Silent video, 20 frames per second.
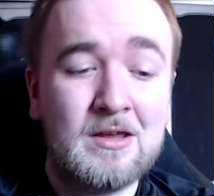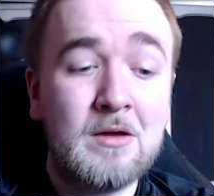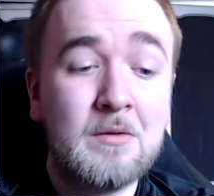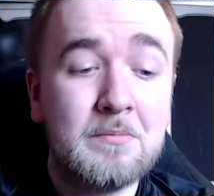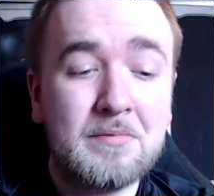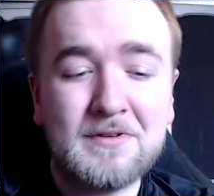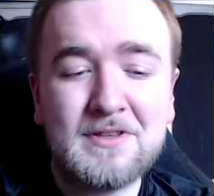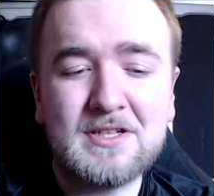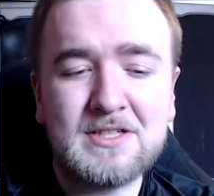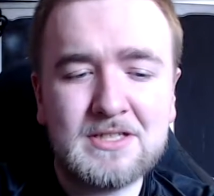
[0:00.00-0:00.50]

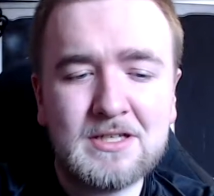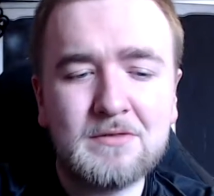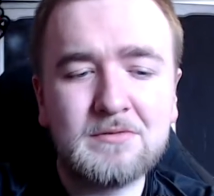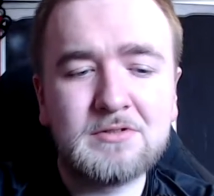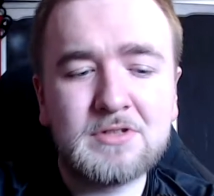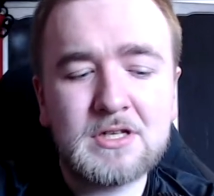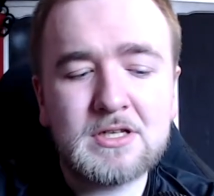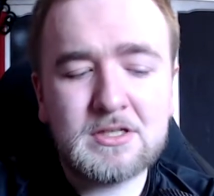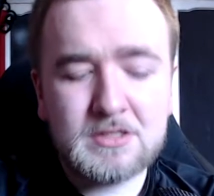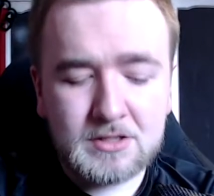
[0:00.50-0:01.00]
But they still
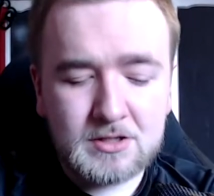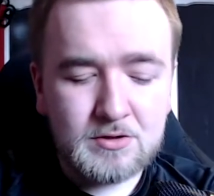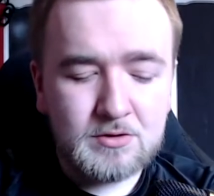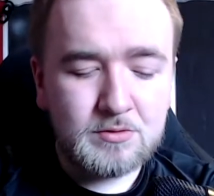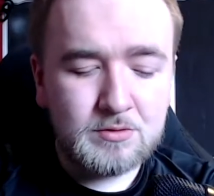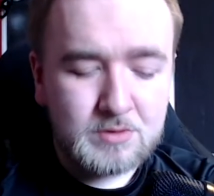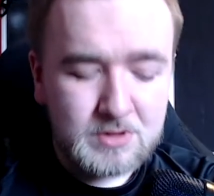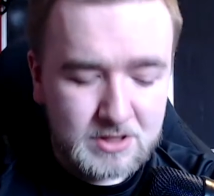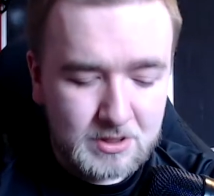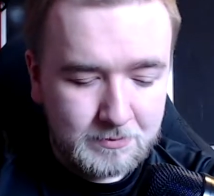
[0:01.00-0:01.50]
did do
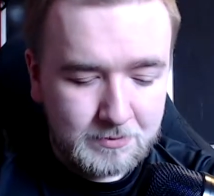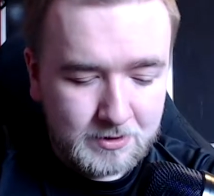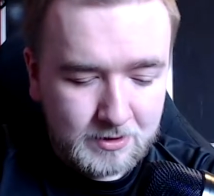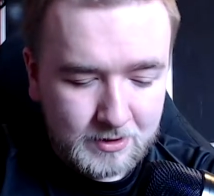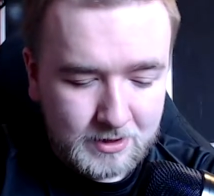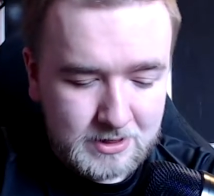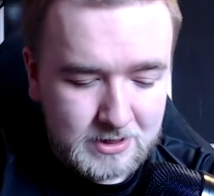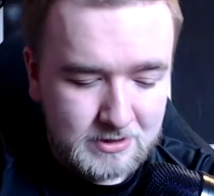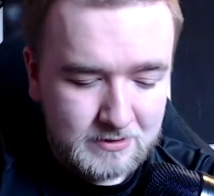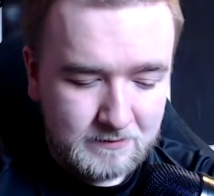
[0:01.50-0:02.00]
some
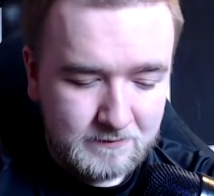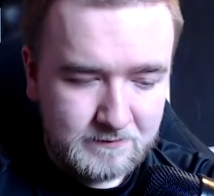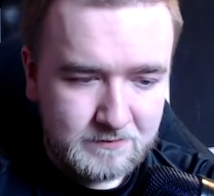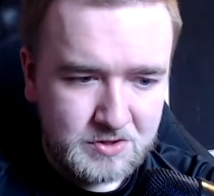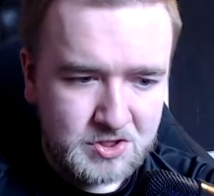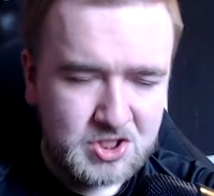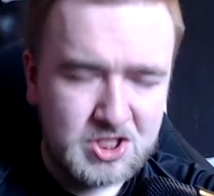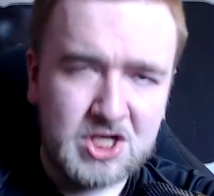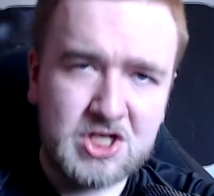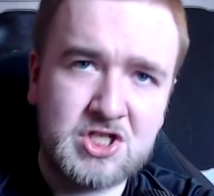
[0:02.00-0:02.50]
kind of
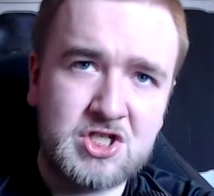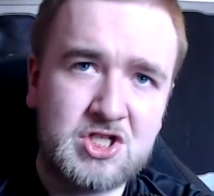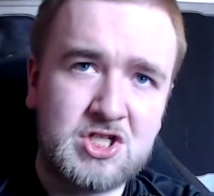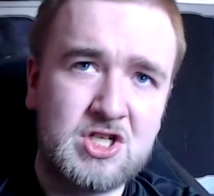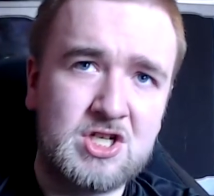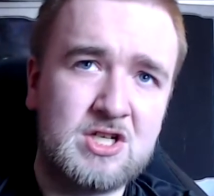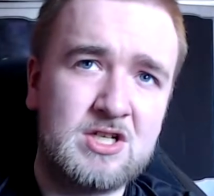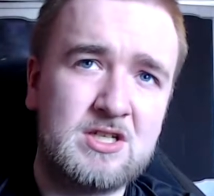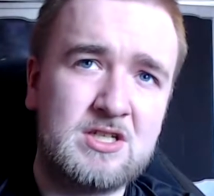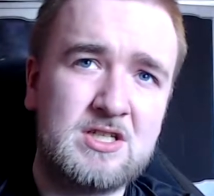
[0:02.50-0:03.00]

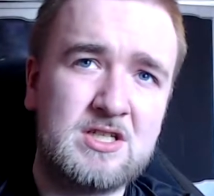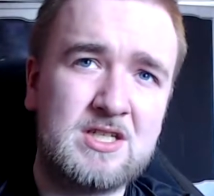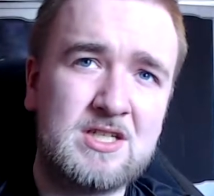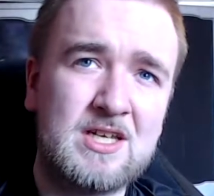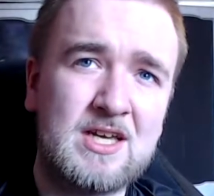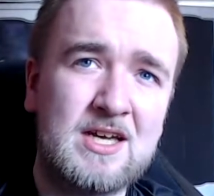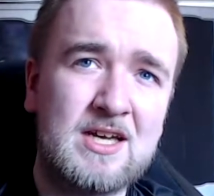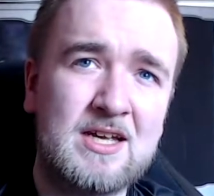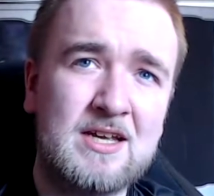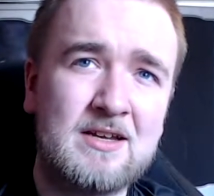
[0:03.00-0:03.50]
gesture
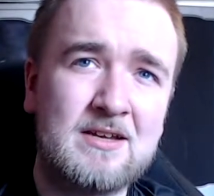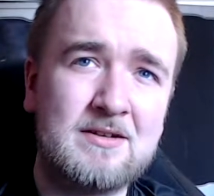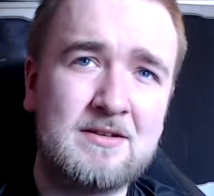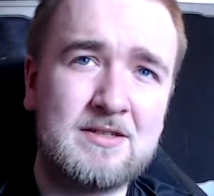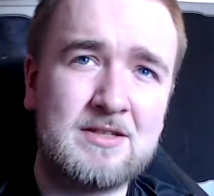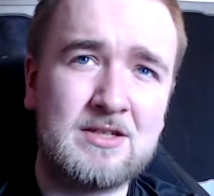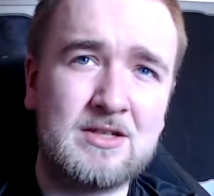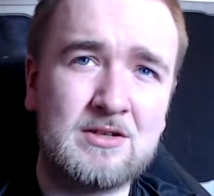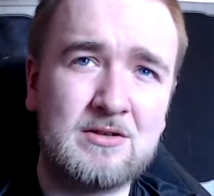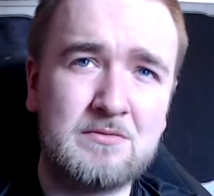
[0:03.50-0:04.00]
today
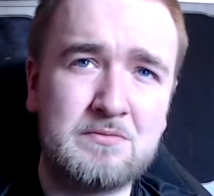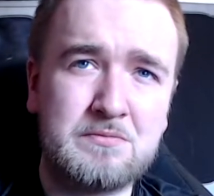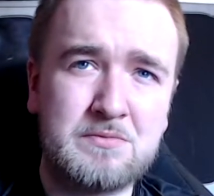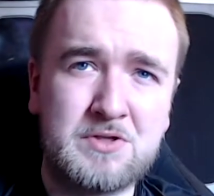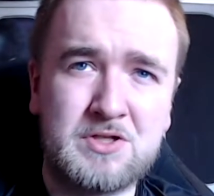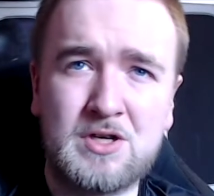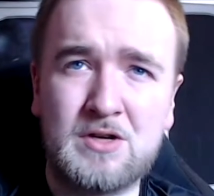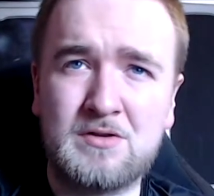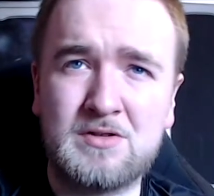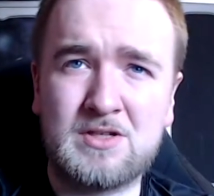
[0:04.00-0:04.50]
to
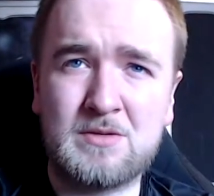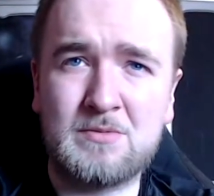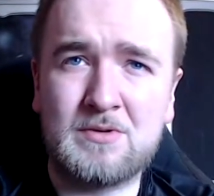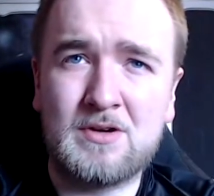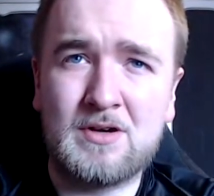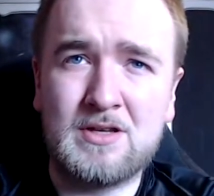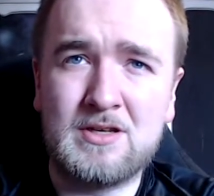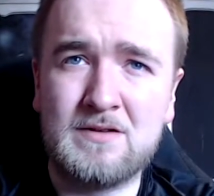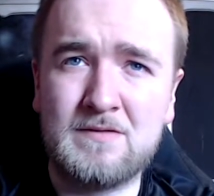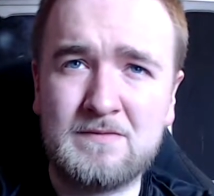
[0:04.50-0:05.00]
show some
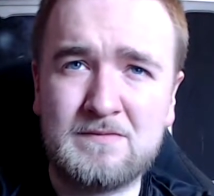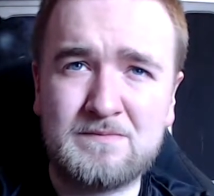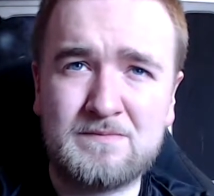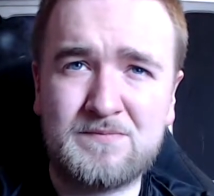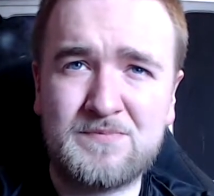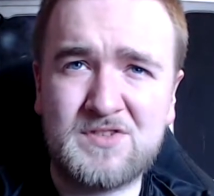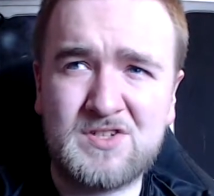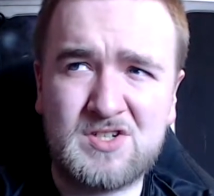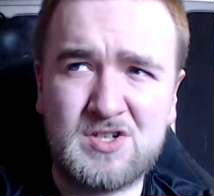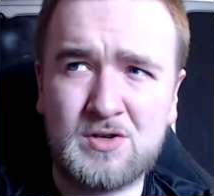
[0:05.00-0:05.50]
kind of
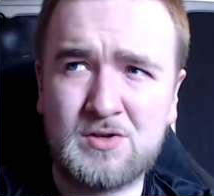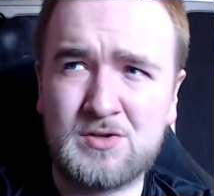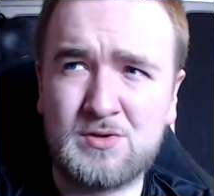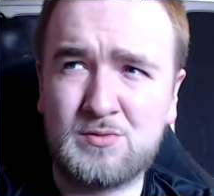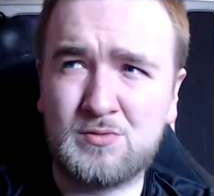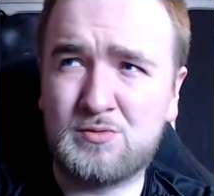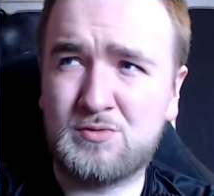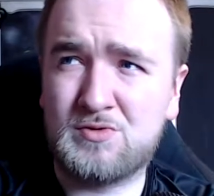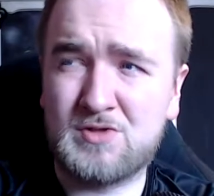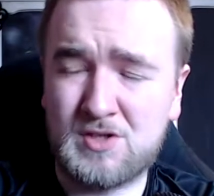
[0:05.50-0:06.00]
social
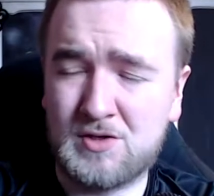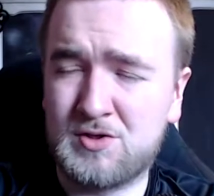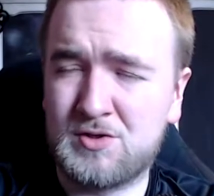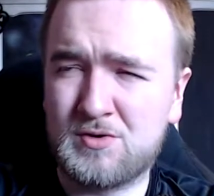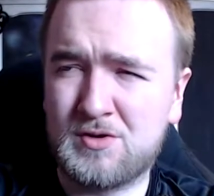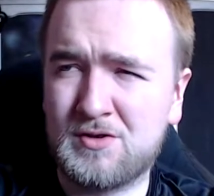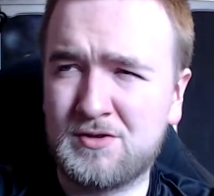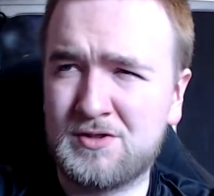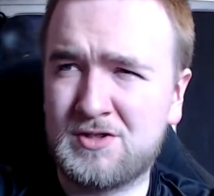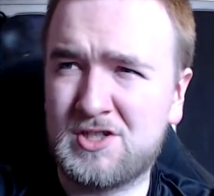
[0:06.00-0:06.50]
social
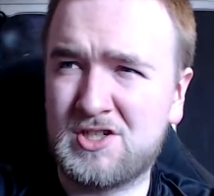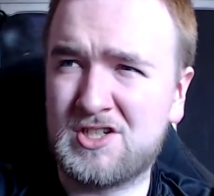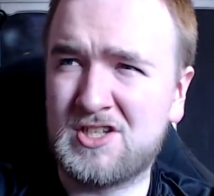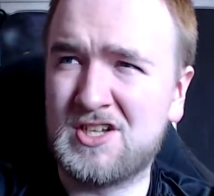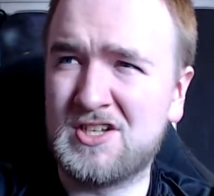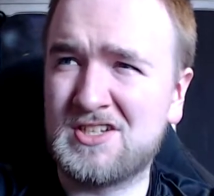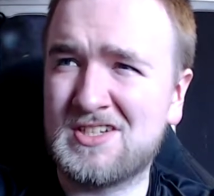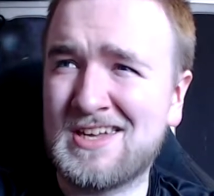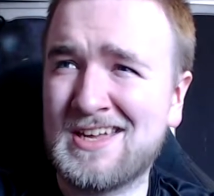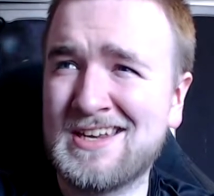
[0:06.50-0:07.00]

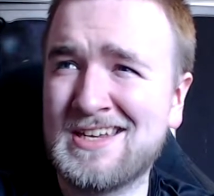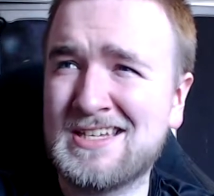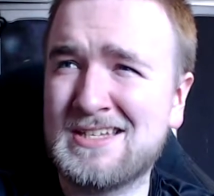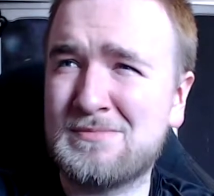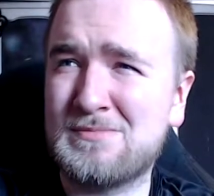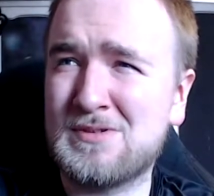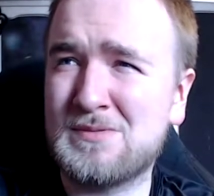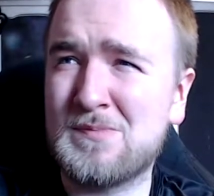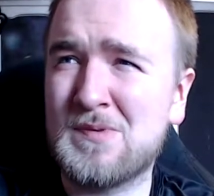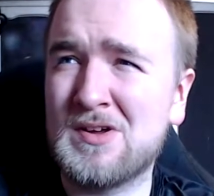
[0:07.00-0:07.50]
consciousness, and it's,
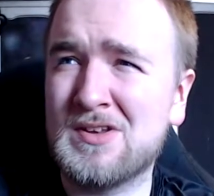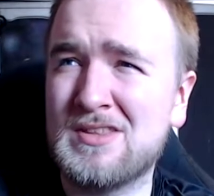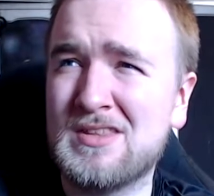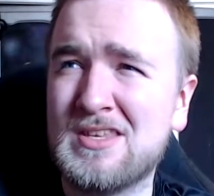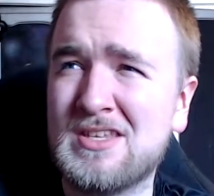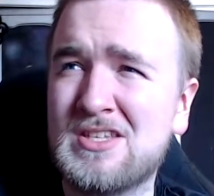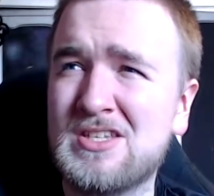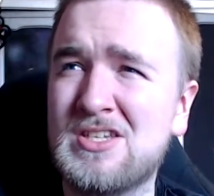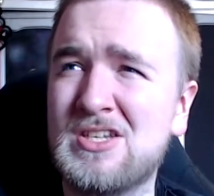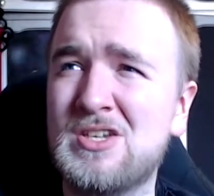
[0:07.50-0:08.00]
it's part of
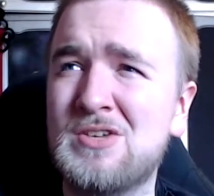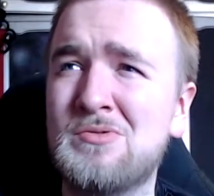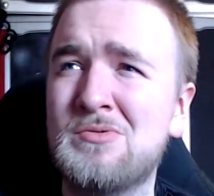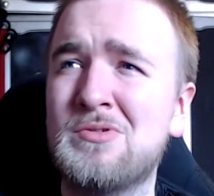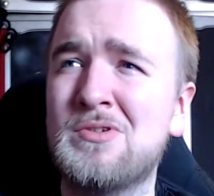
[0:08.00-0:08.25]
this new